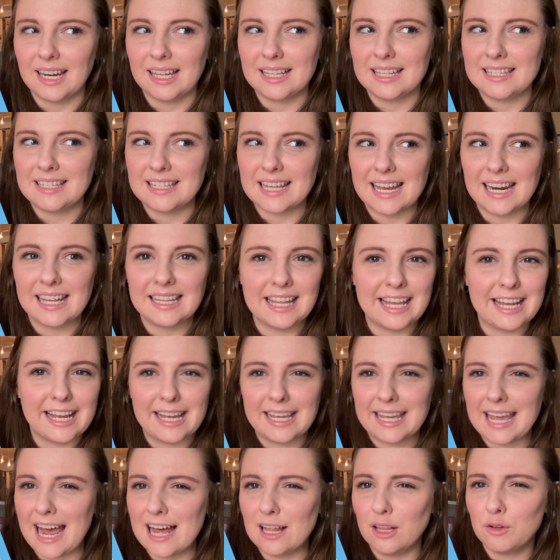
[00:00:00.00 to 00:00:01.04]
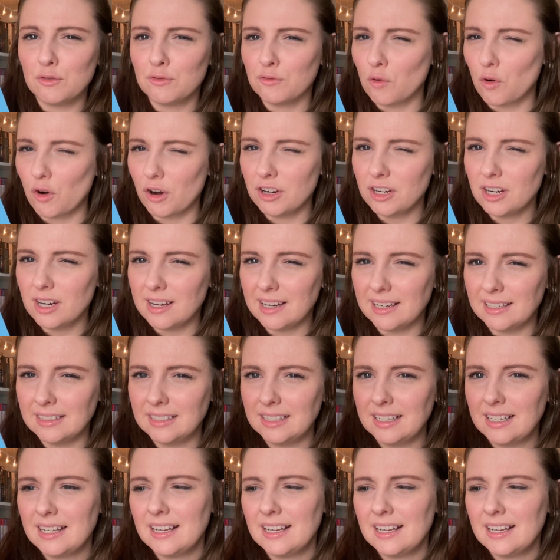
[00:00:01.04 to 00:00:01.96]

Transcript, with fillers: it's set in like a California.